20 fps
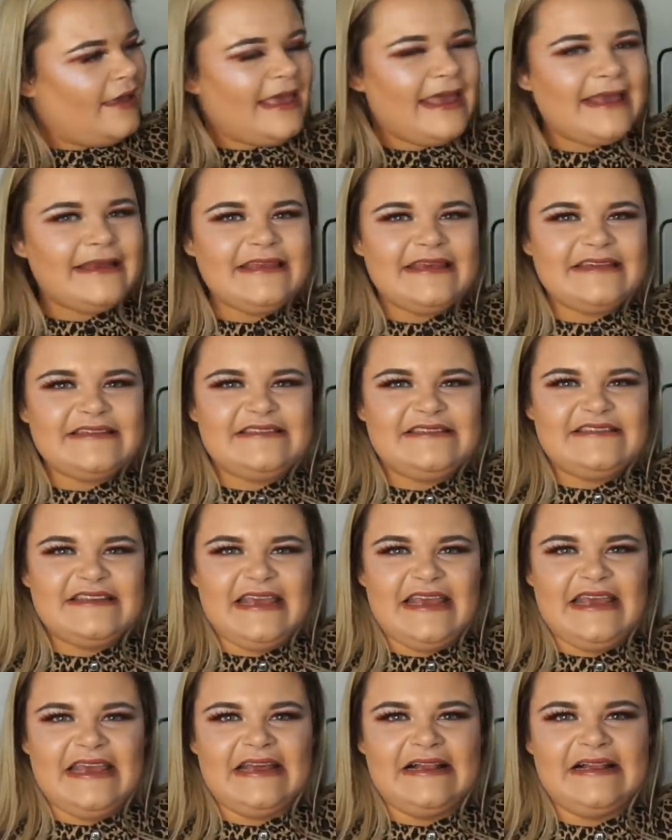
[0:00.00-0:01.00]
Can you
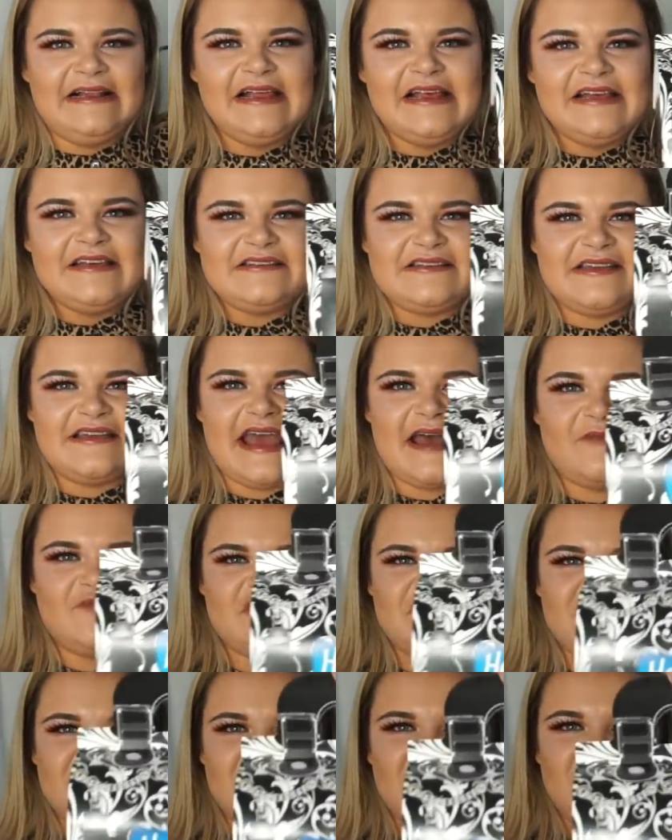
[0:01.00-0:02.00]
deal? So yeah, I'm
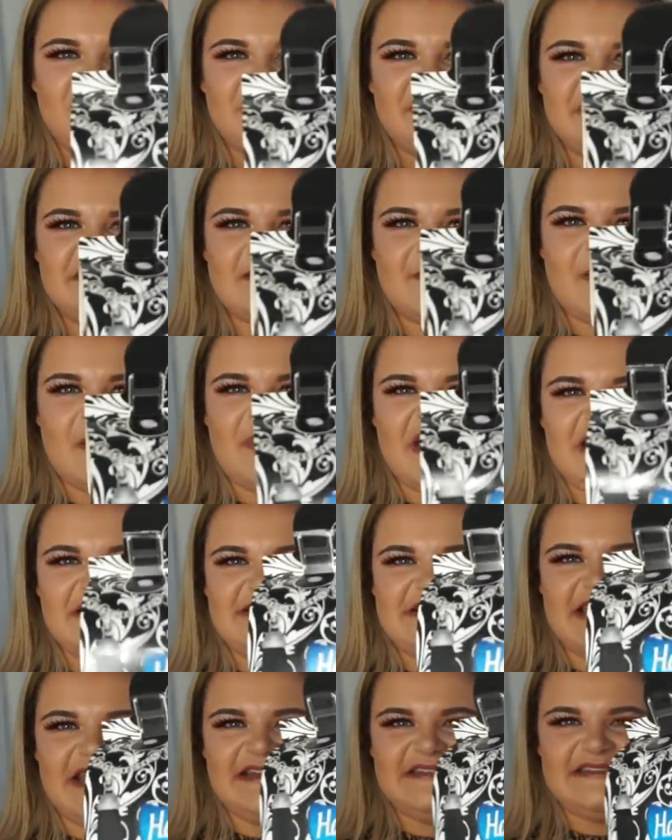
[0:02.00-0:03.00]
just going to put these on my
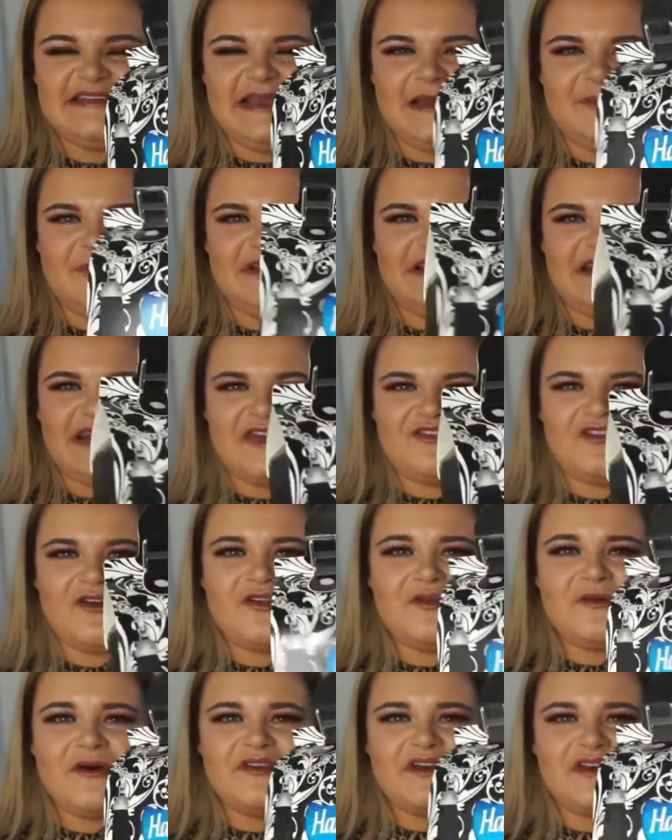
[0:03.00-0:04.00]
bedside table and I
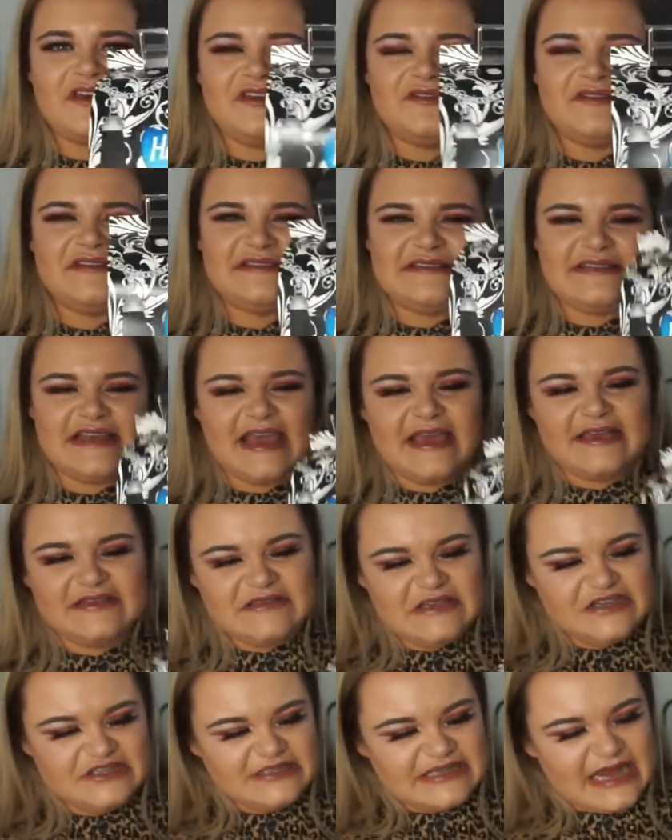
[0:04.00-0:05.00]
thought they were the cutest thing.
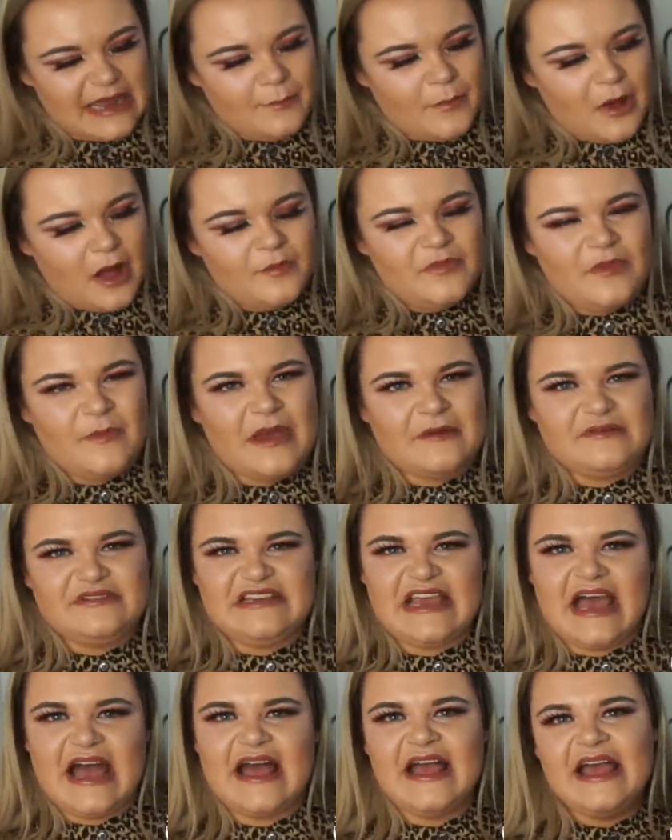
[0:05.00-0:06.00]
So you just like pop them out
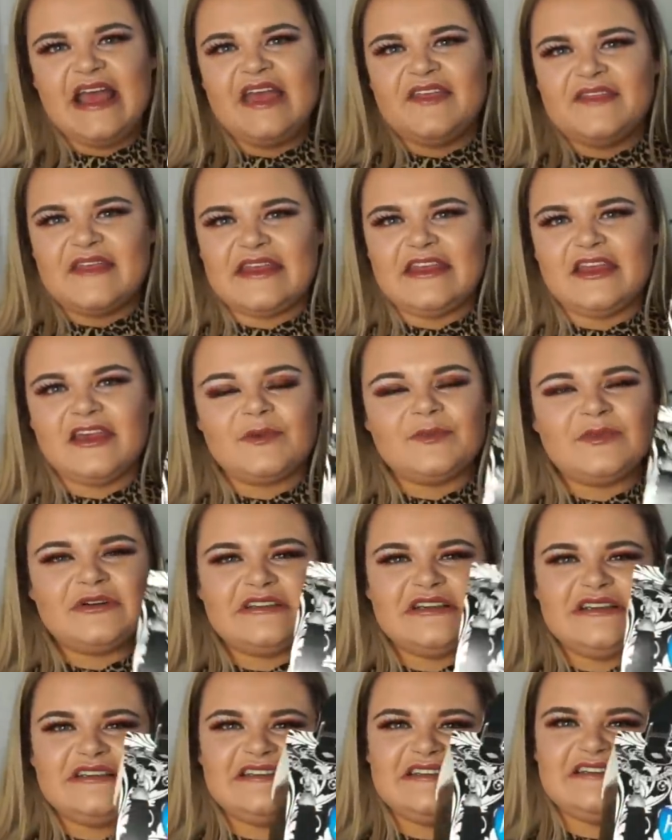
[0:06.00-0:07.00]
here and you can
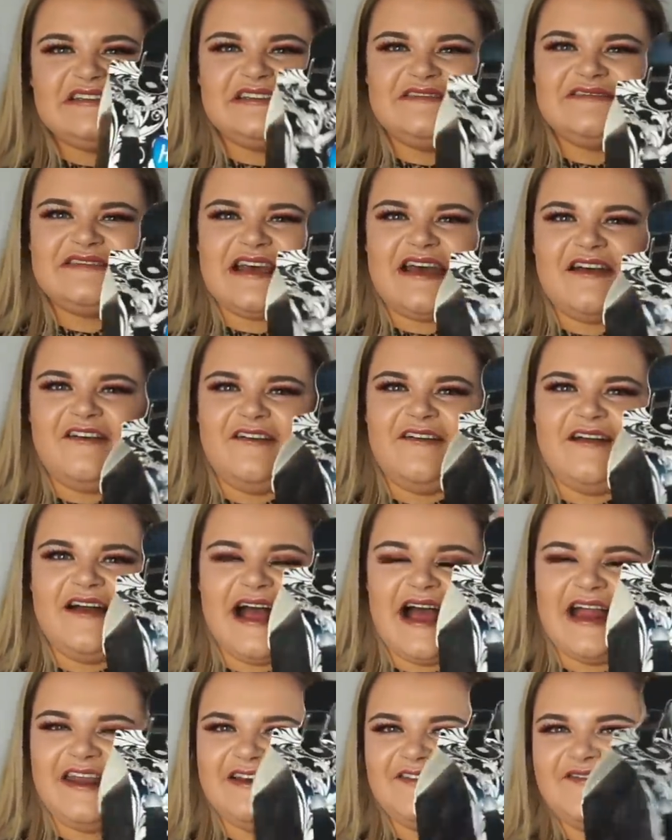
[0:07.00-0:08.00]
pull your tissues out.
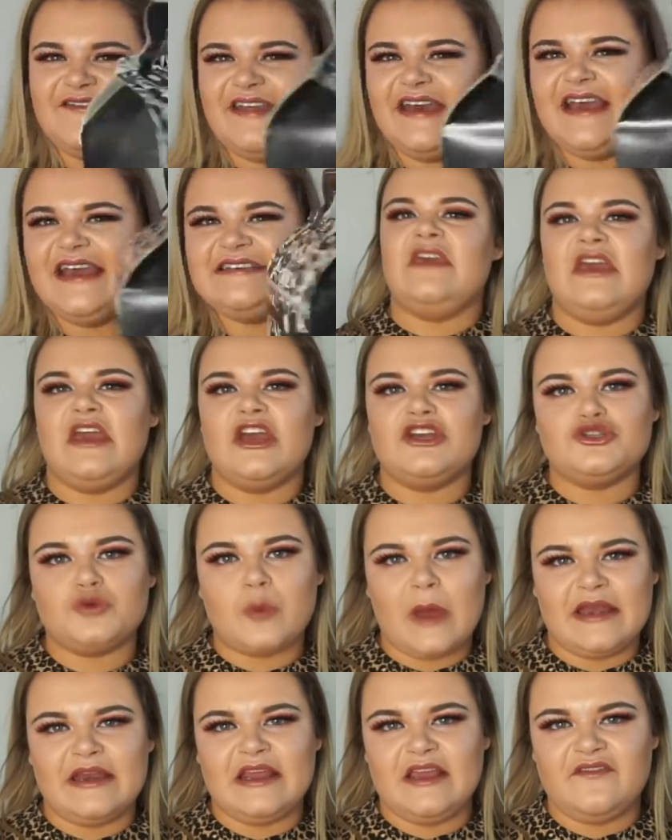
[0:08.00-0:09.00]
I love this. Get
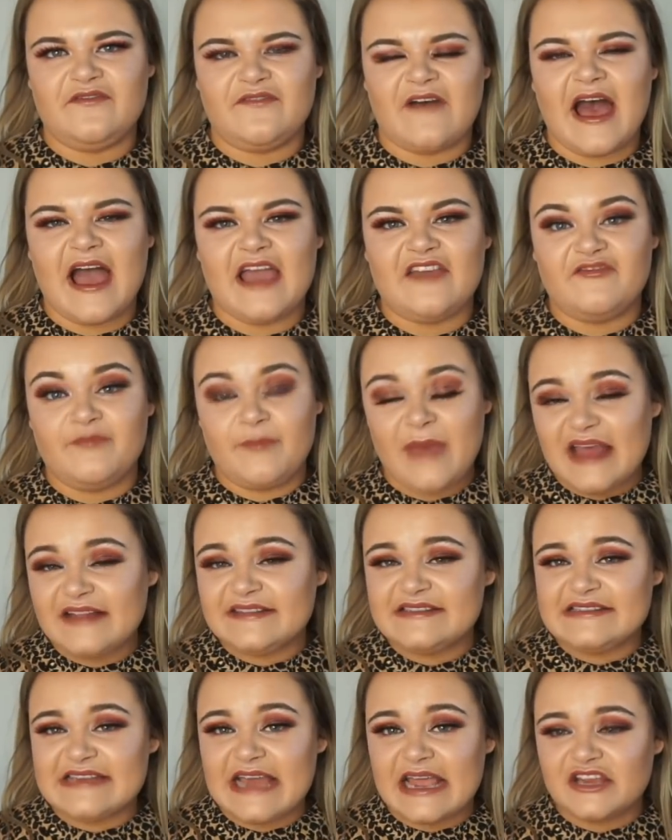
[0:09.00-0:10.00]
twenty-five
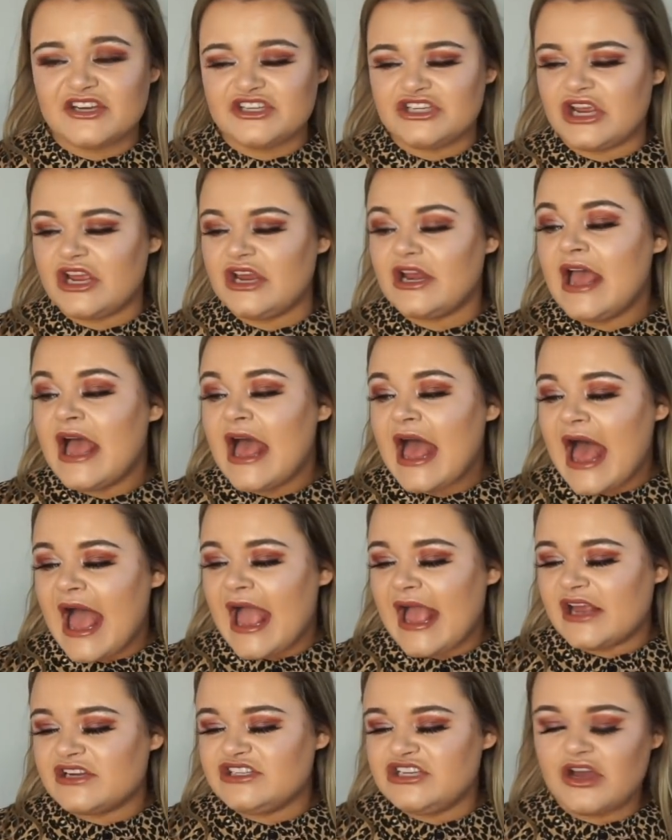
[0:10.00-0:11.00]
pence section. I
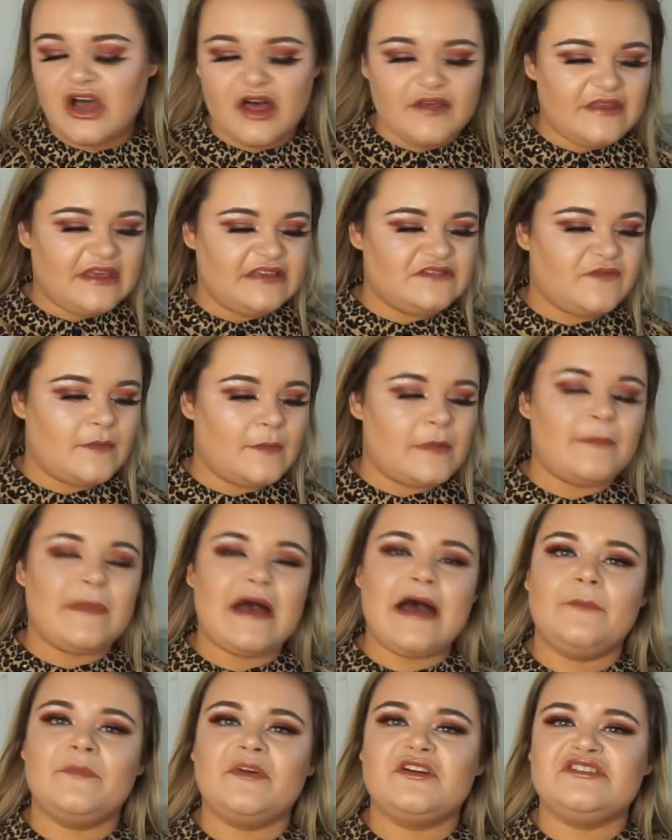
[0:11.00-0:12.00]
actually got these from my
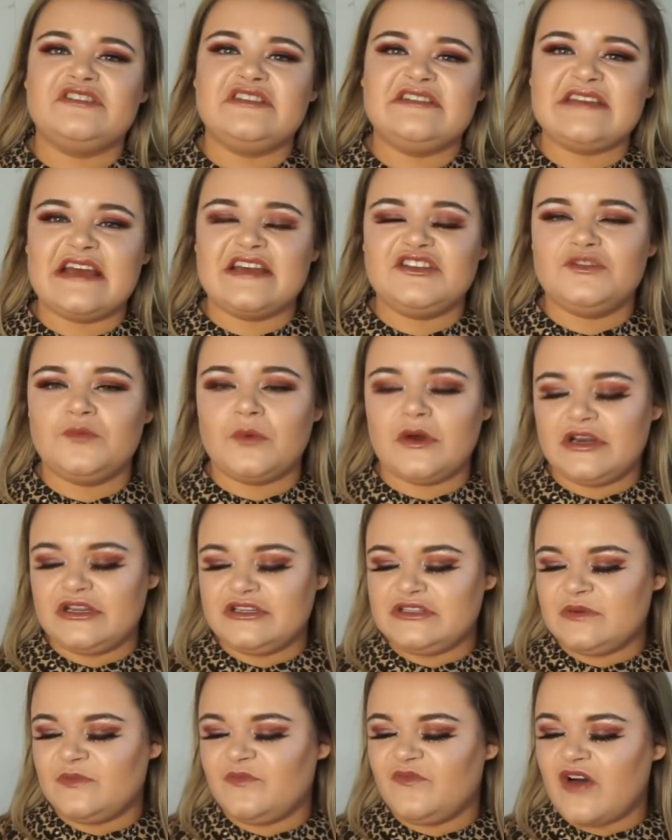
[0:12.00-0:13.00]
mum because she said she wanted
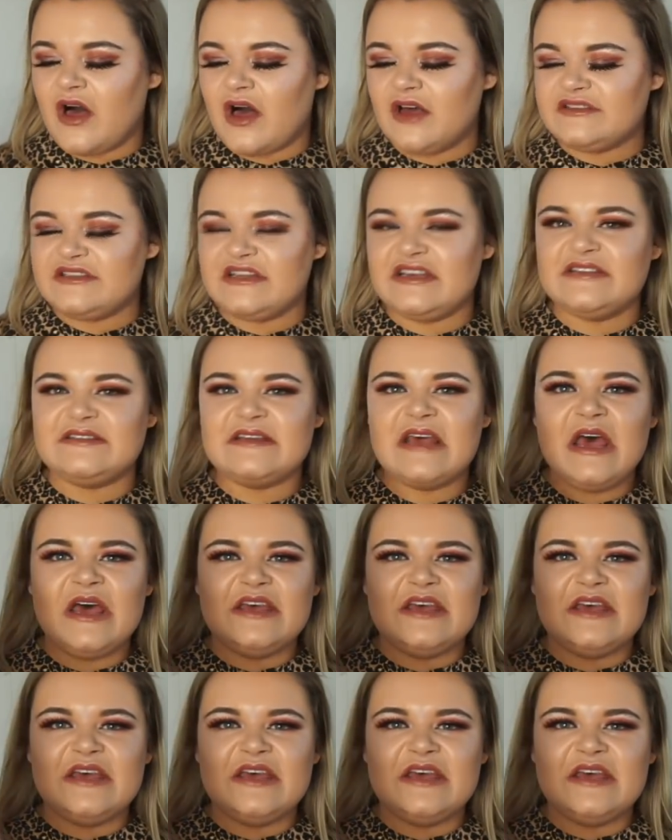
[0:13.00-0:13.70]
some vases.